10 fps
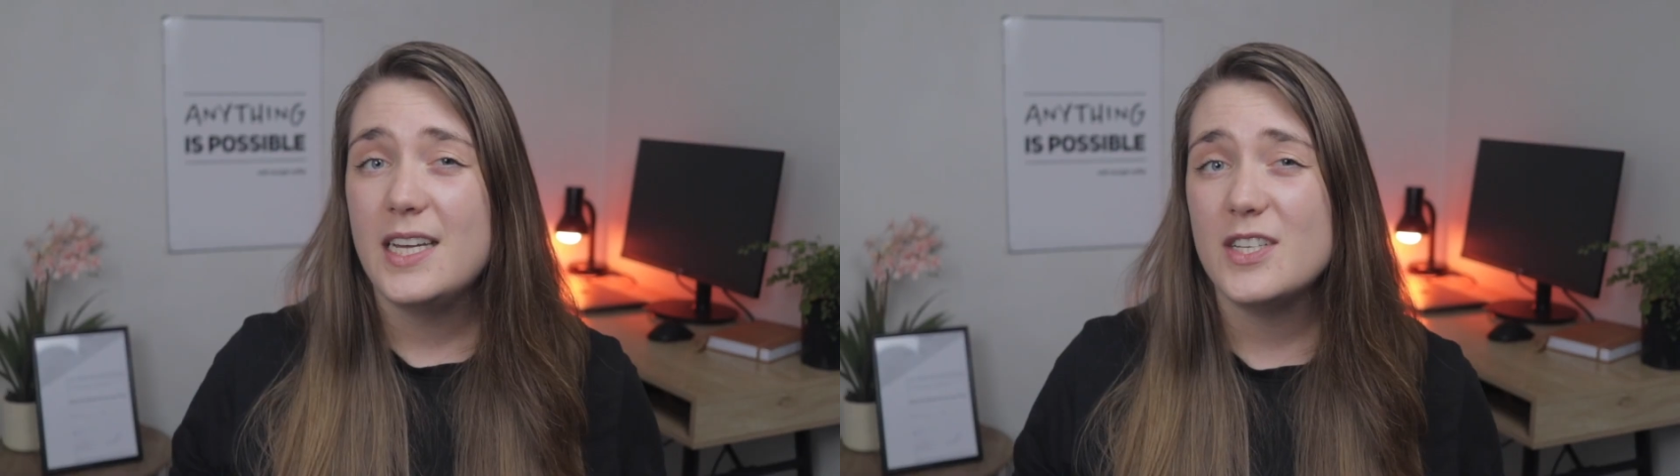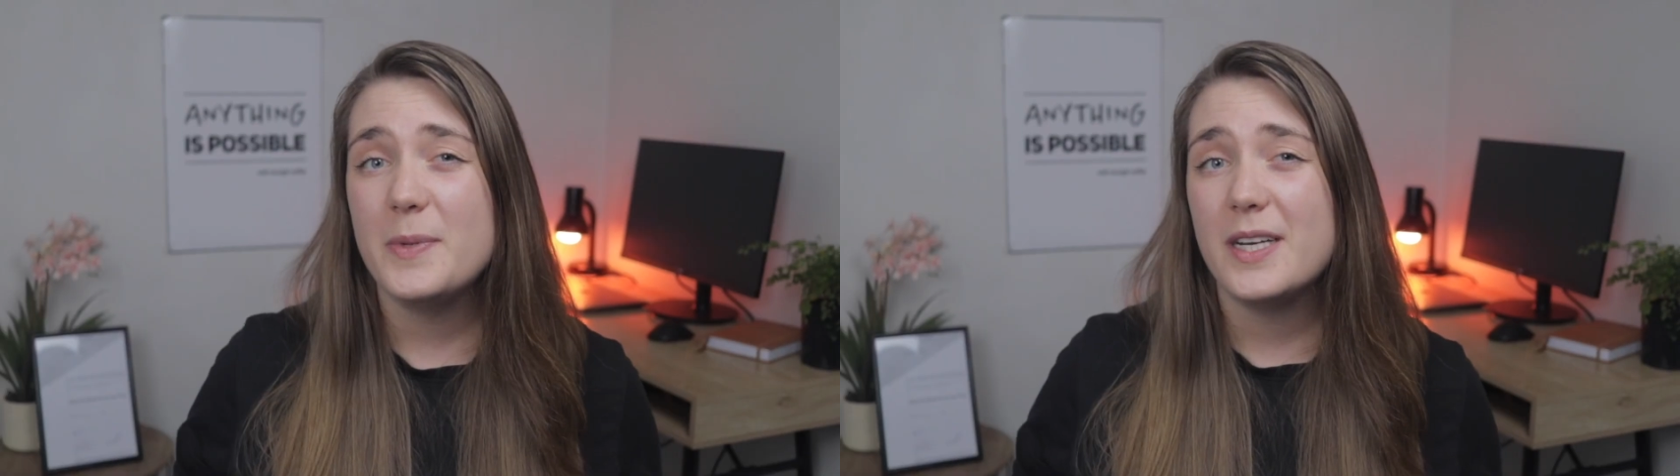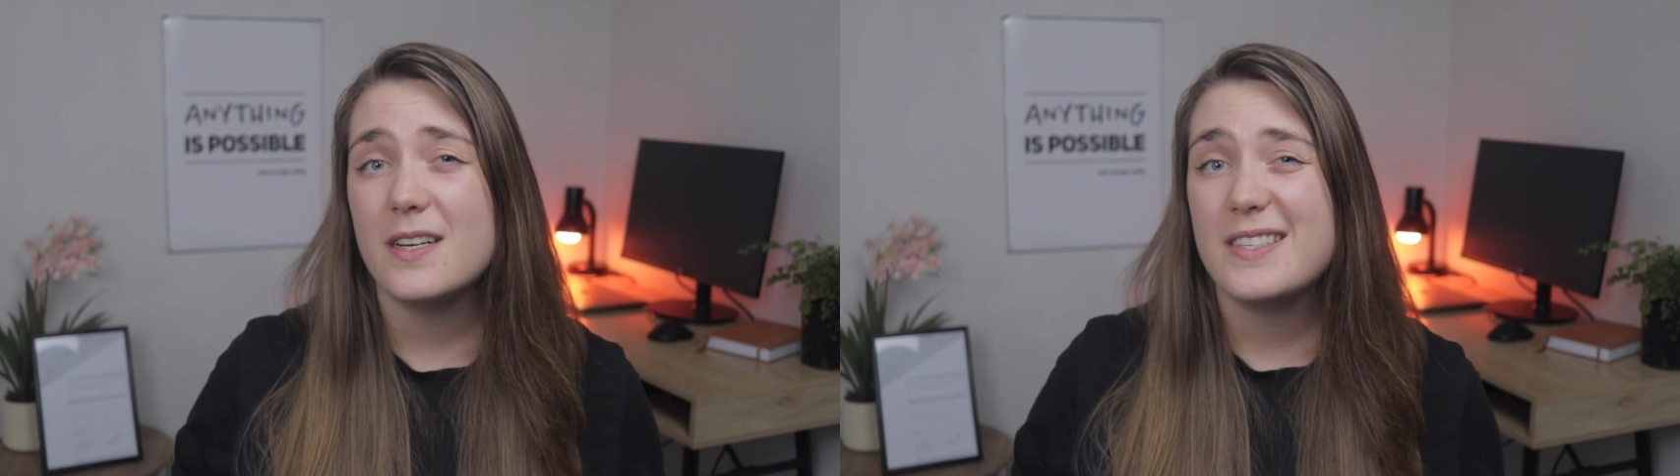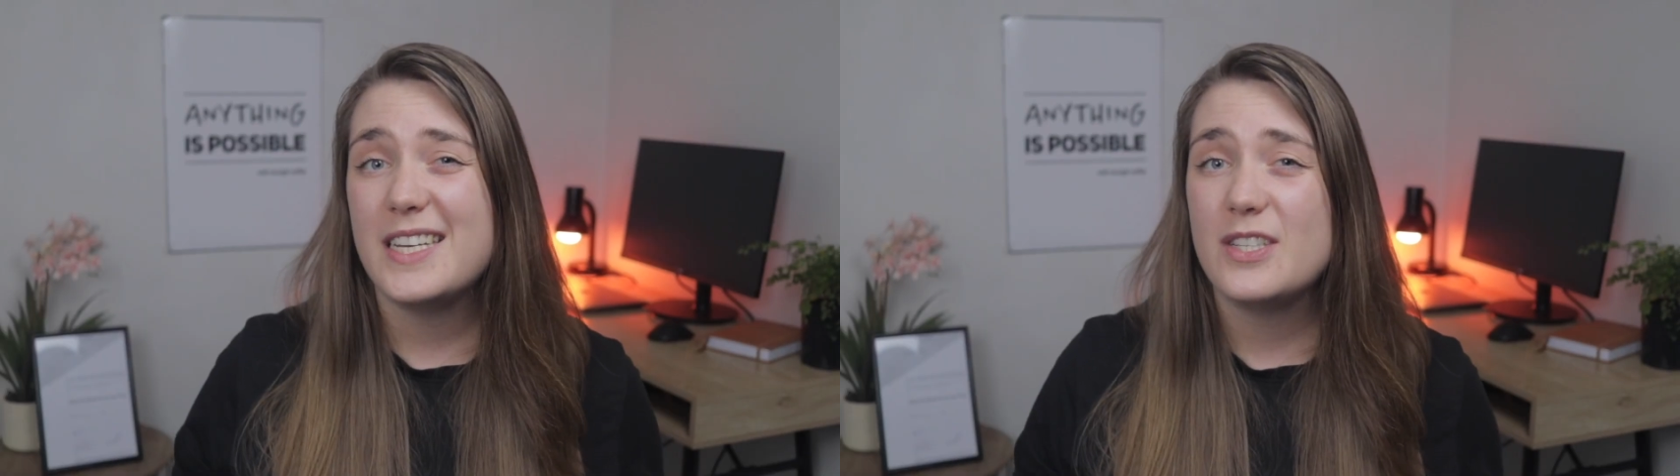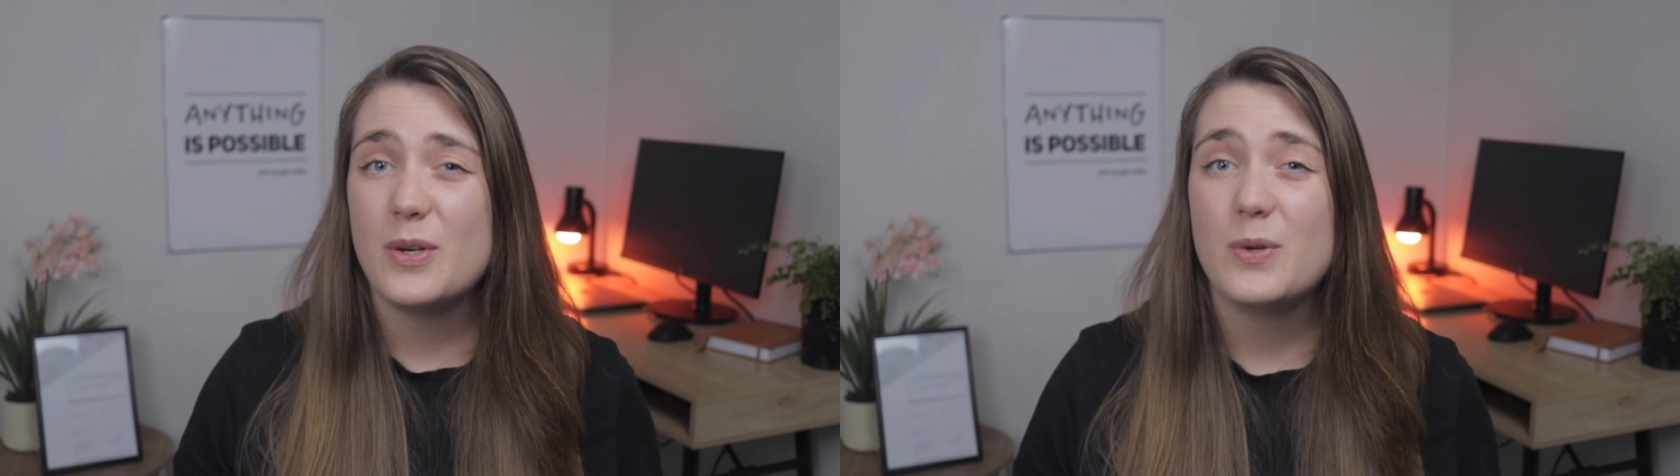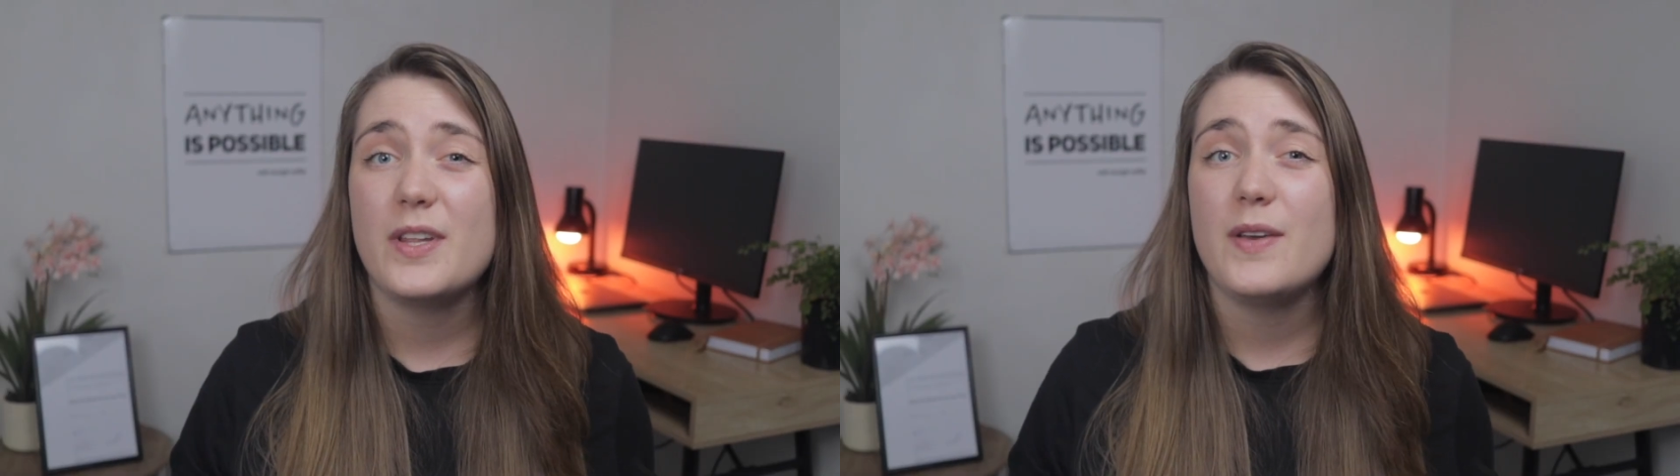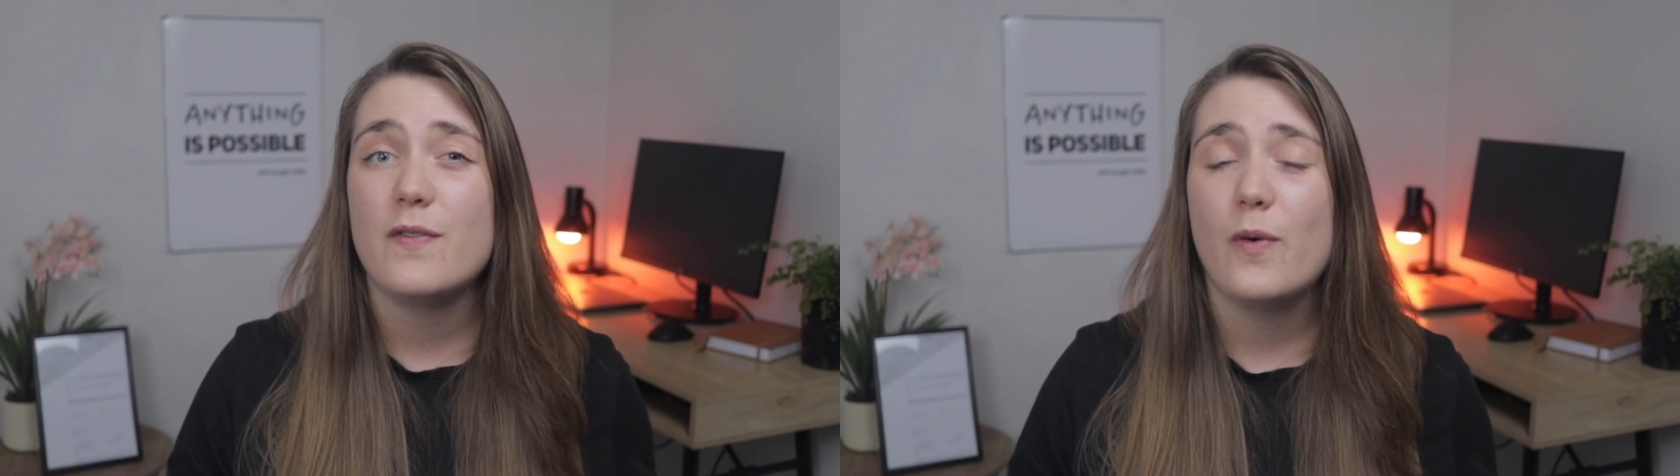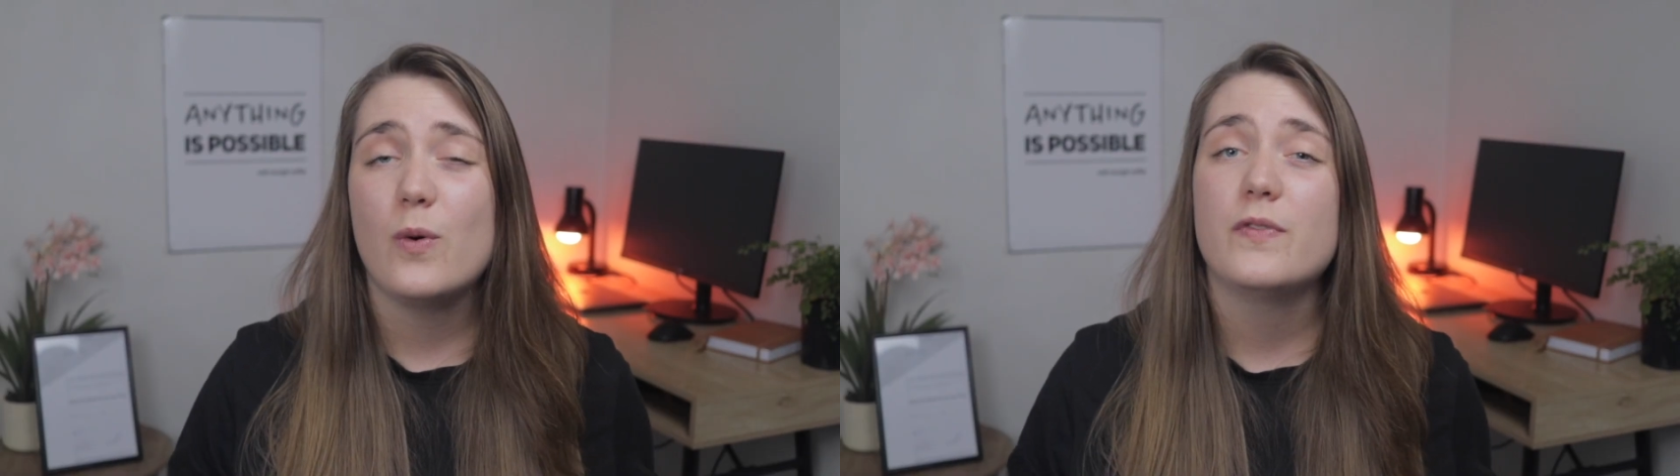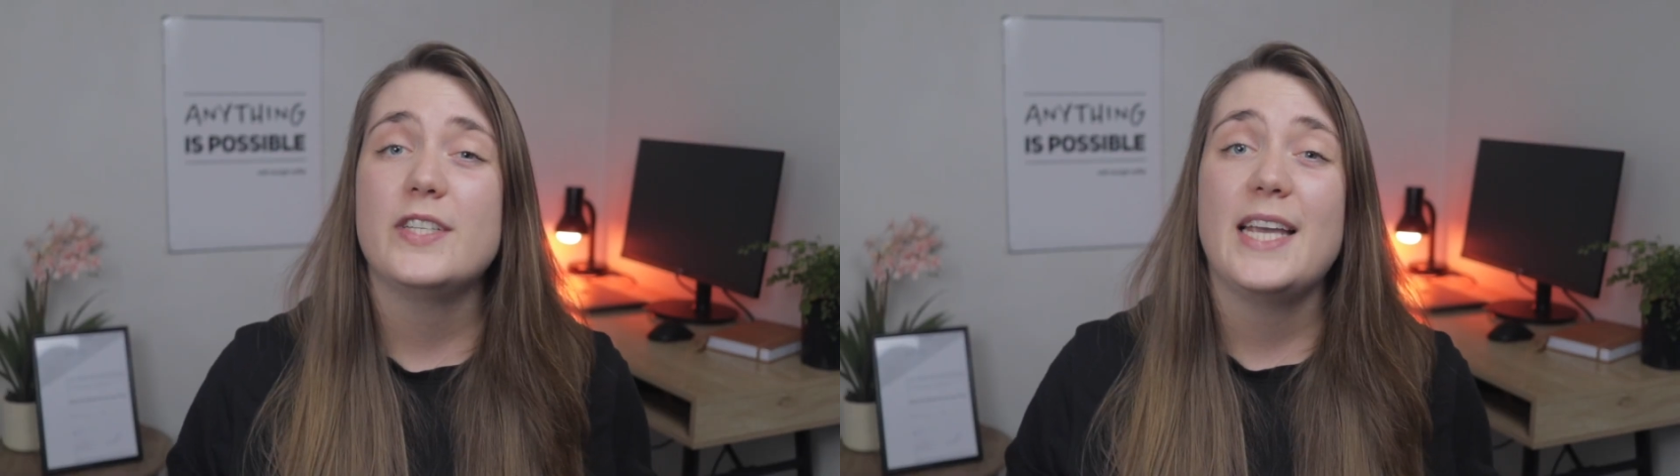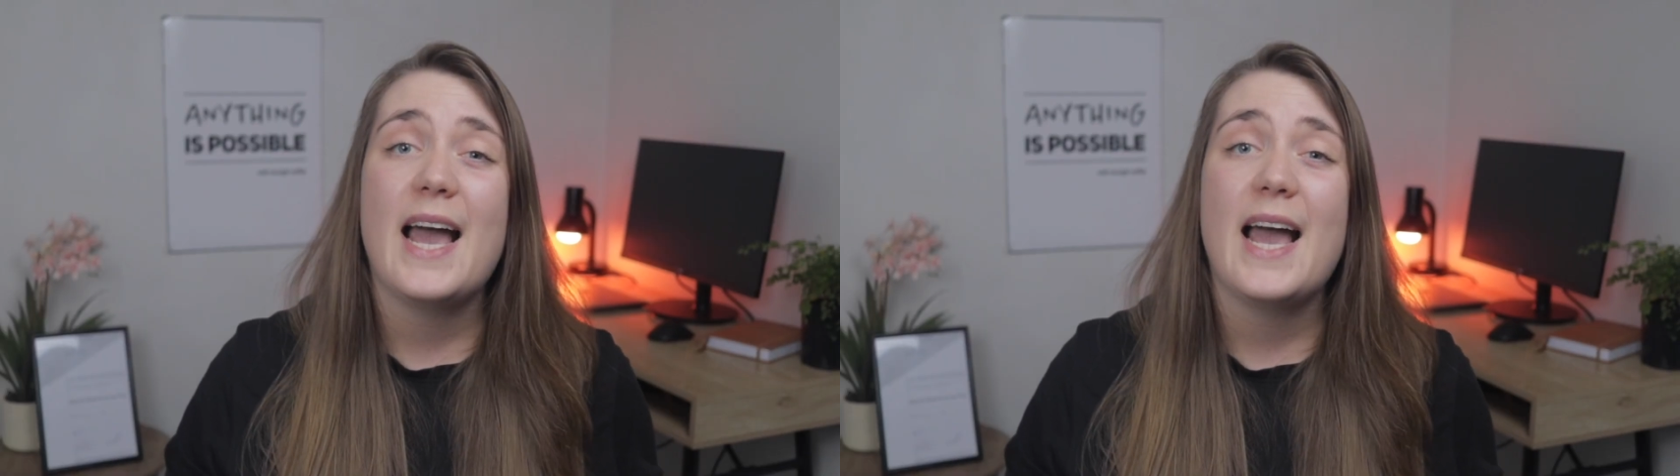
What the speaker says: is because they don't involve the